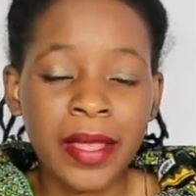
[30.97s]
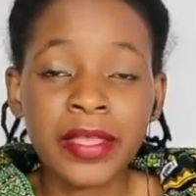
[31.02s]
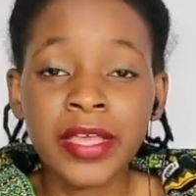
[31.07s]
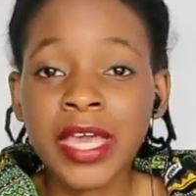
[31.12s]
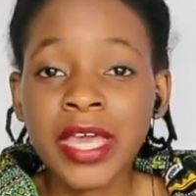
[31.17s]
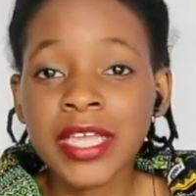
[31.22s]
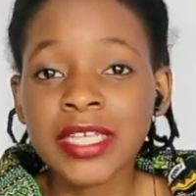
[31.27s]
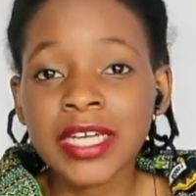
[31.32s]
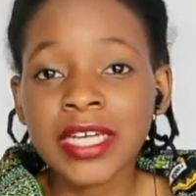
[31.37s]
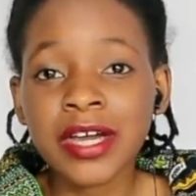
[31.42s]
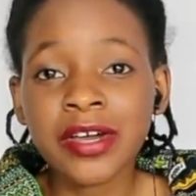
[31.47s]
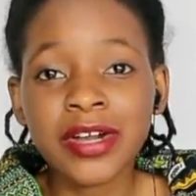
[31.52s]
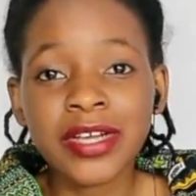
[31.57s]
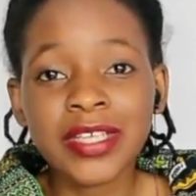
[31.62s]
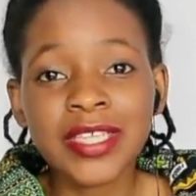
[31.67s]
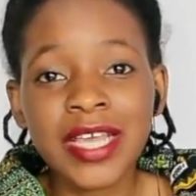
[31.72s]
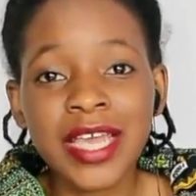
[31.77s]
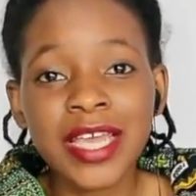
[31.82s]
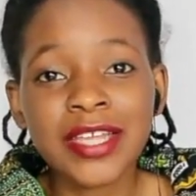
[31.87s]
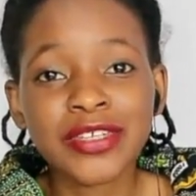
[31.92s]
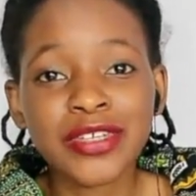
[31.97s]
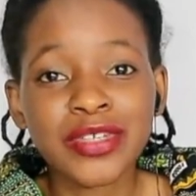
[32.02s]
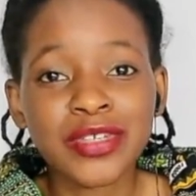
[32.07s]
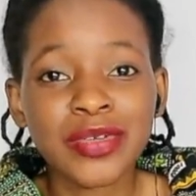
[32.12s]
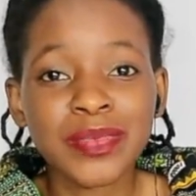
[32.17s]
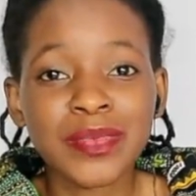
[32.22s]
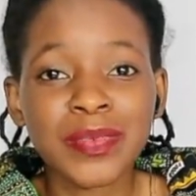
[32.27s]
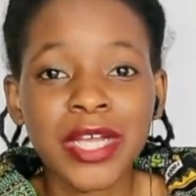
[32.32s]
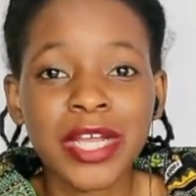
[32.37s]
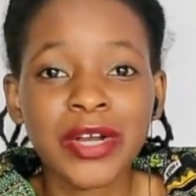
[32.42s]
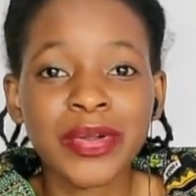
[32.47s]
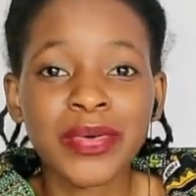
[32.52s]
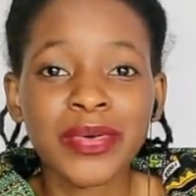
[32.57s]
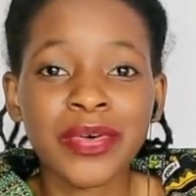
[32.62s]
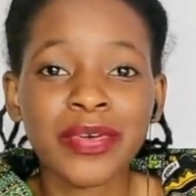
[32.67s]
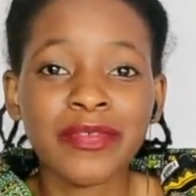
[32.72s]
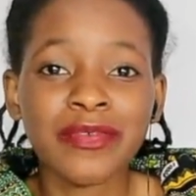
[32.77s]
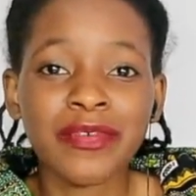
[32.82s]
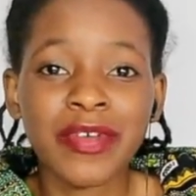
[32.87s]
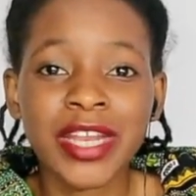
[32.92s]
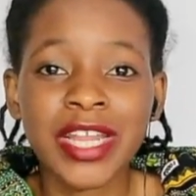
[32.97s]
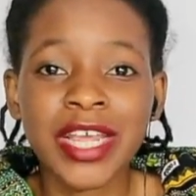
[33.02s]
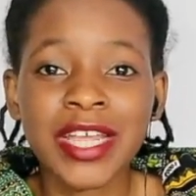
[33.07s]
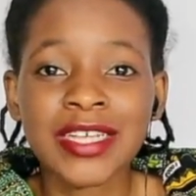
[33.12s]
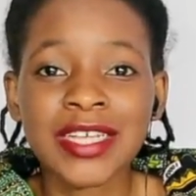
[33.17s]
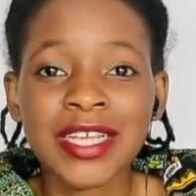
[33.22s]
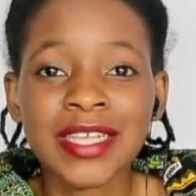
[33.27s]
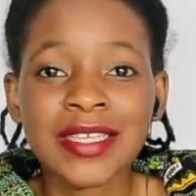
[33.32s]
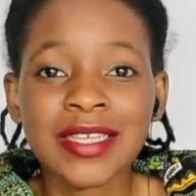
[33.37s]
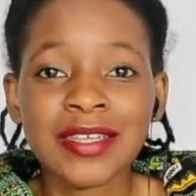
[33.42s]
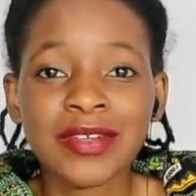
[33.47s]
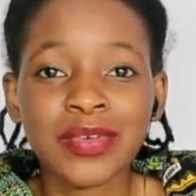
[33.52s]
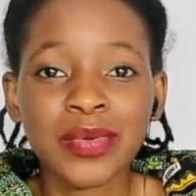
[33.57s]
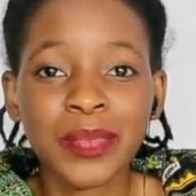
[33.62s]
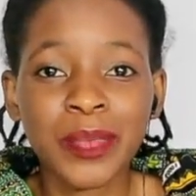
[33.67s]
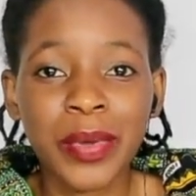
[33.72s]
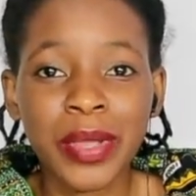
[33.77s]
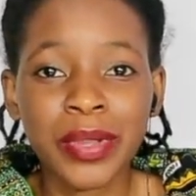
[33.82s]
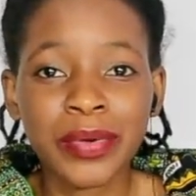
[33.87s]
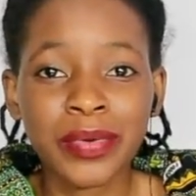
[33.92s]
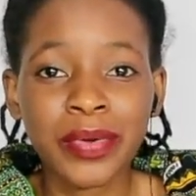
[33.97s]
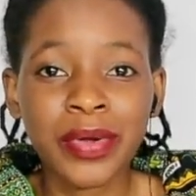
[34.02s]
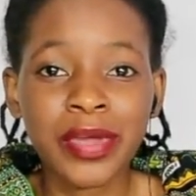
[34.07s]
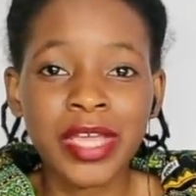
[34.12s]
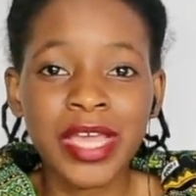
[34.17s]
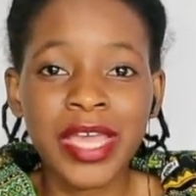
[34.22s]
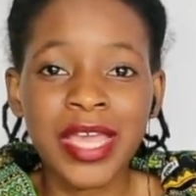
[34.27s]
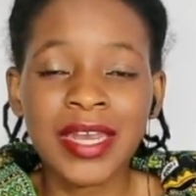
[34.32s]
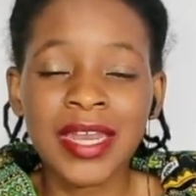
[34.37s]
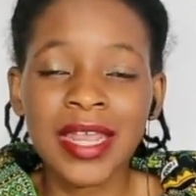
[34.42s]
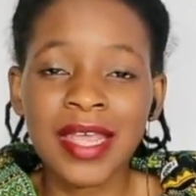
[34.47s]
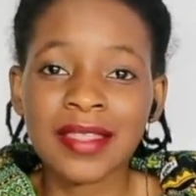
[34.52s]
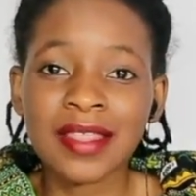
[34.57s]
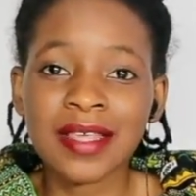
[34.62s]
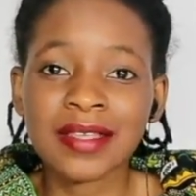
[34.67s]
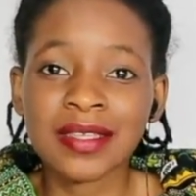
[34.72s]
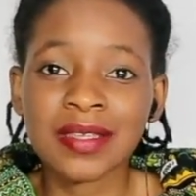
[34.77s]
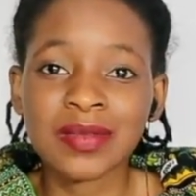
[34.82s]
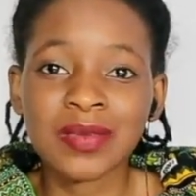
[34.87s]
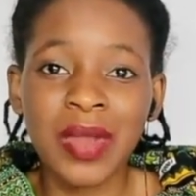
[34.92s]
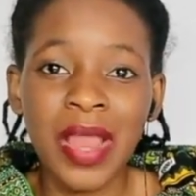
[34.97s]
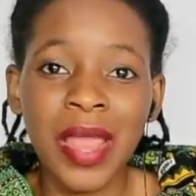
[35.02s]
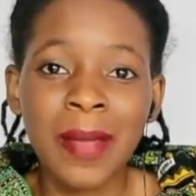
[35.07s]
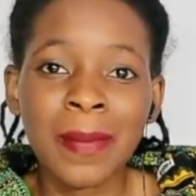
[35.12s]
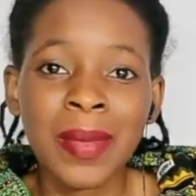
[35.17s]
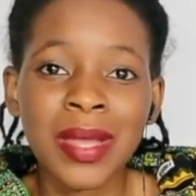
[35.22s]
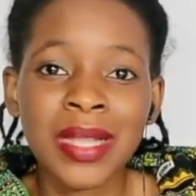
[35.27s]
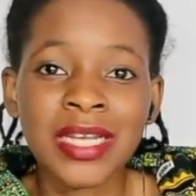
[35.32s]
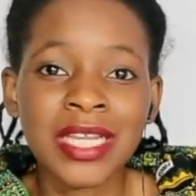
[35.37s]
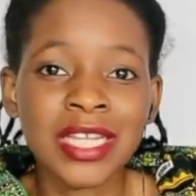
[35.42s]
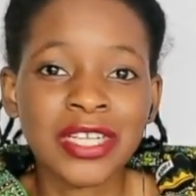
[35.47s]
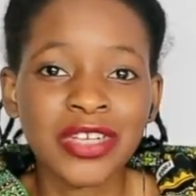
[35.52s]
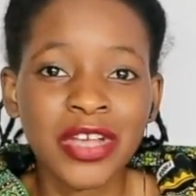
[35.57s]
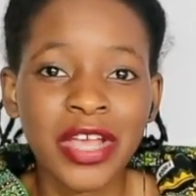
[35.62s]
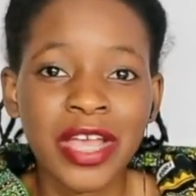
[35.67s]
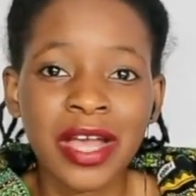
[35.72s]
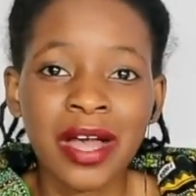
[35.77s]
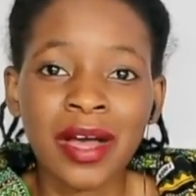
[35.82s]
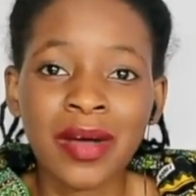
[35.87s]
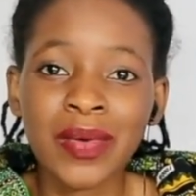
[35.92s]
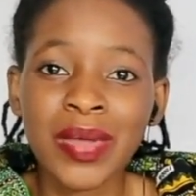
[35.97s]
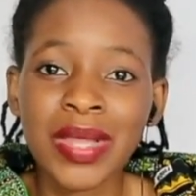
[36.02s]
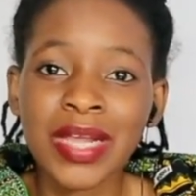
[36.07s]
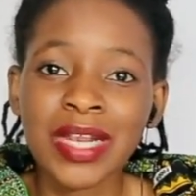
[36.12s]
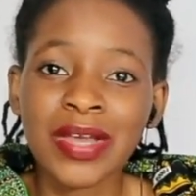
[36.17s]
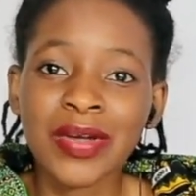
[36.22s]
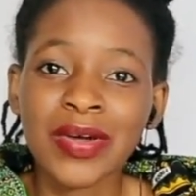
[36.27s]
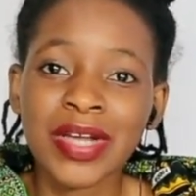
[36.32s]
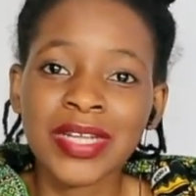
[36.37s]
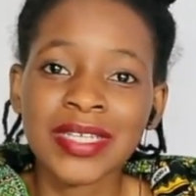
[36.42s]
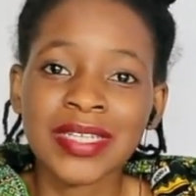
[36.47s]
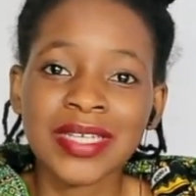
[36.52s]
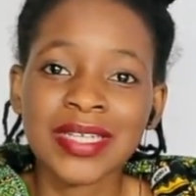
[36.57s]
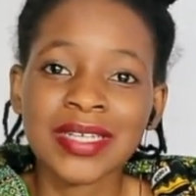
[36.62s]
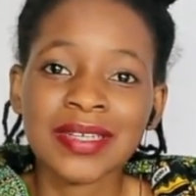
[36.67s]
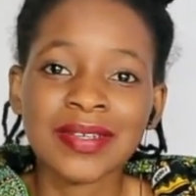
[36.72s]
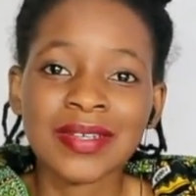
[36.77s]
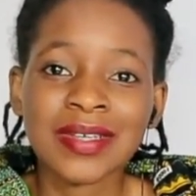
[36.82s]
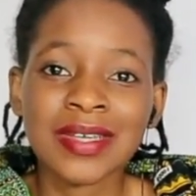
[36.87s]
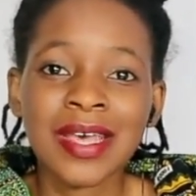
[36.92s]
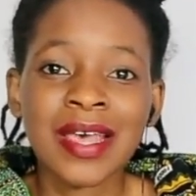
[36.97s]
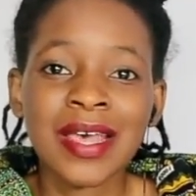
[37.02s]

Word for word: You can check out our second YouTube channel called Fanny and Jessy 2.0. you can hit the subscribe button and enjoy our weekly content.